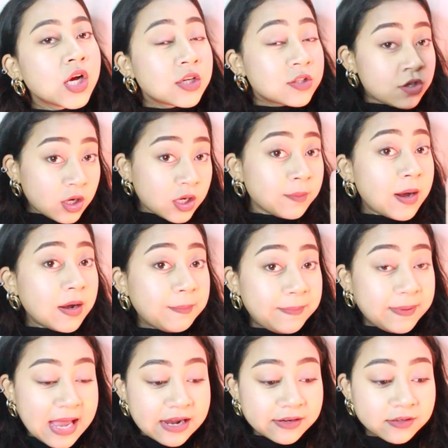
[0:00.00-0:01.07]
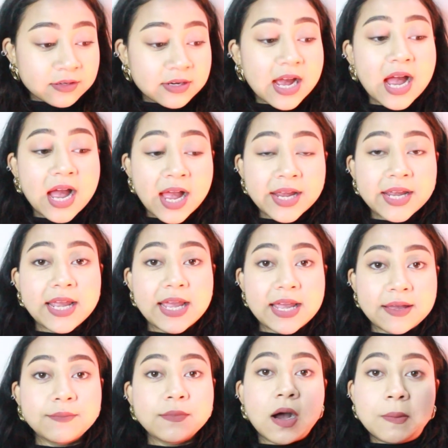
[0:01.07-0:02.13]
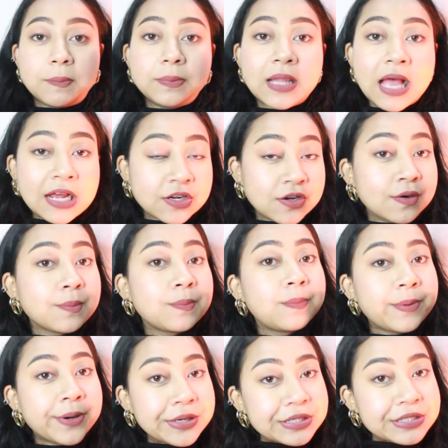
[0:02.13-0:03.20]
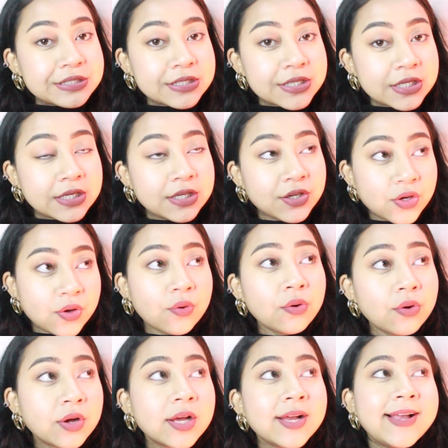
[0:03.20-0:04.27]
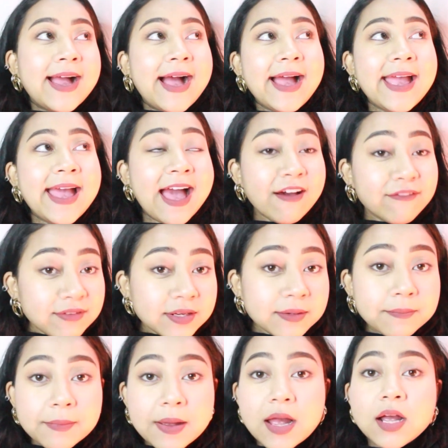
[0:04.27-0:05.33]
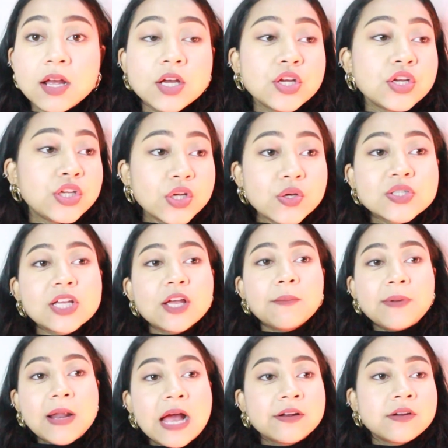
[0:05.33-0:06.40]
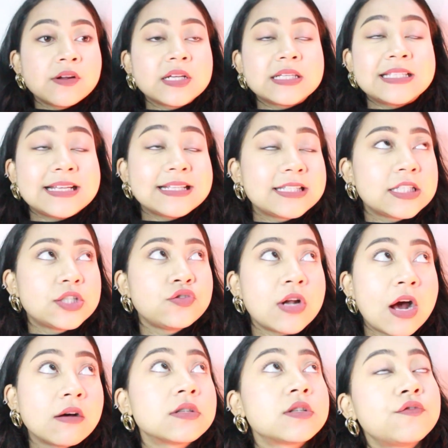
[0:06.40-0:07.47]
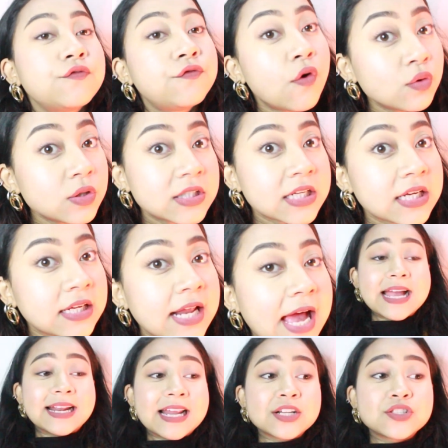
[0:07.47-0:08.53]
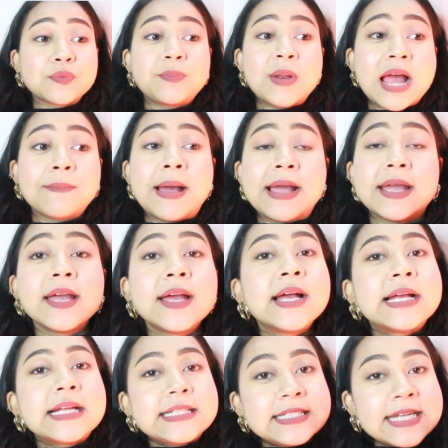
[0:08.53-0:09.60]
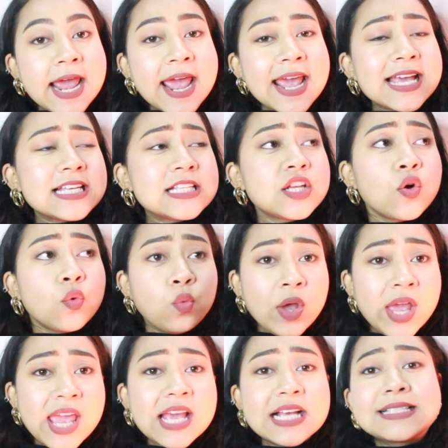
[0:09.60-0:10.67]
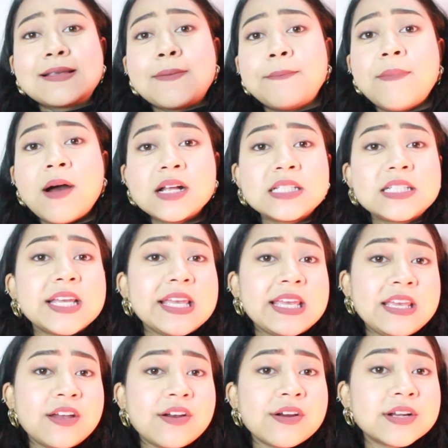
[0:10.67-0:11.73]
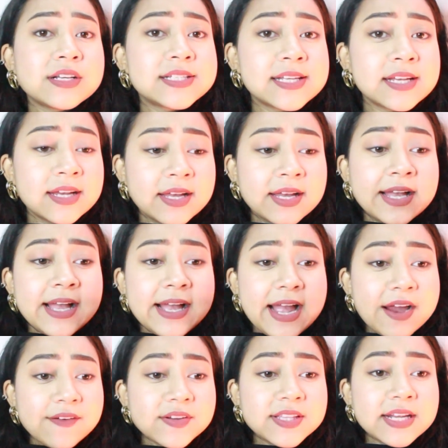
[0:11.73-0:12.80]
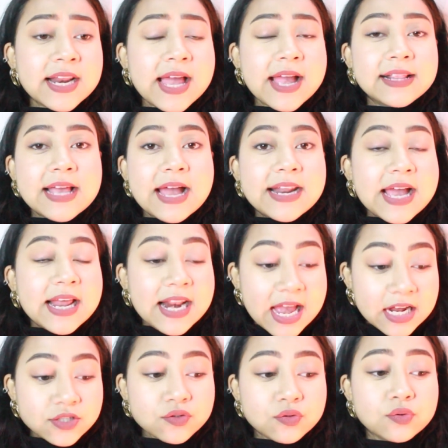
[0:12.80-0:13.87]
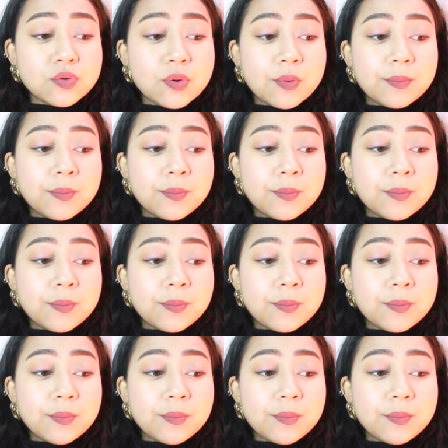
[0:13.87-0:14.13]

talking about planner, I am a planner person. I have been using planner since 2014. I'd like to plan my days, weeks, month, years, everything like that. I like to